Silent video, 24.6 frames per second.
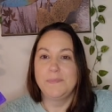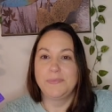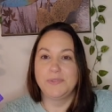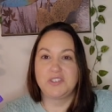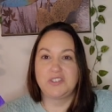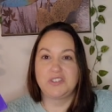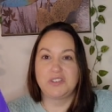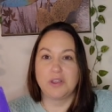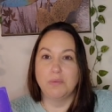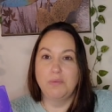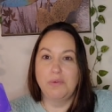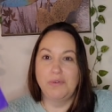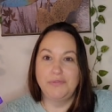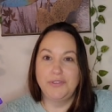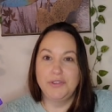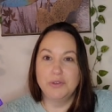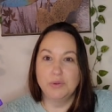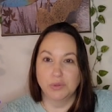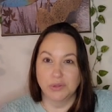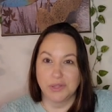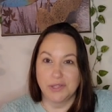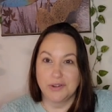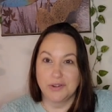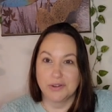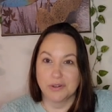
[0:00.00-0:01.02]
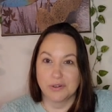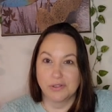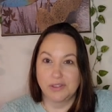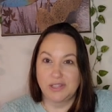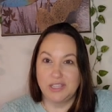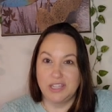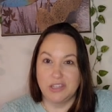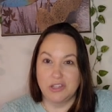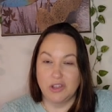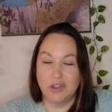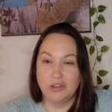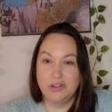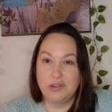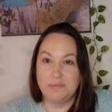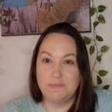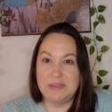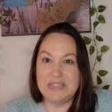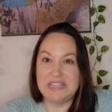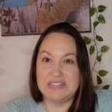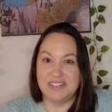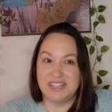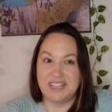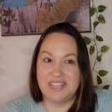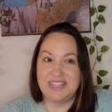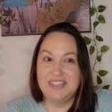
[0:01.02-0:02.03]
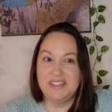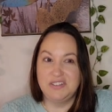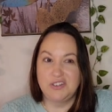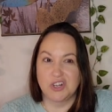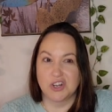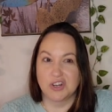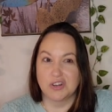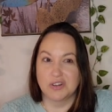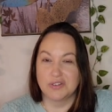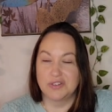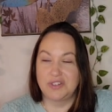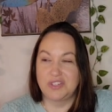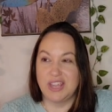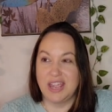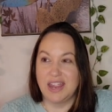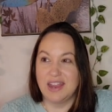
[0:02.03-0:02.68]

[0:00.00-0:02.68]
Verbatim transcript: some of you literally could be teachers,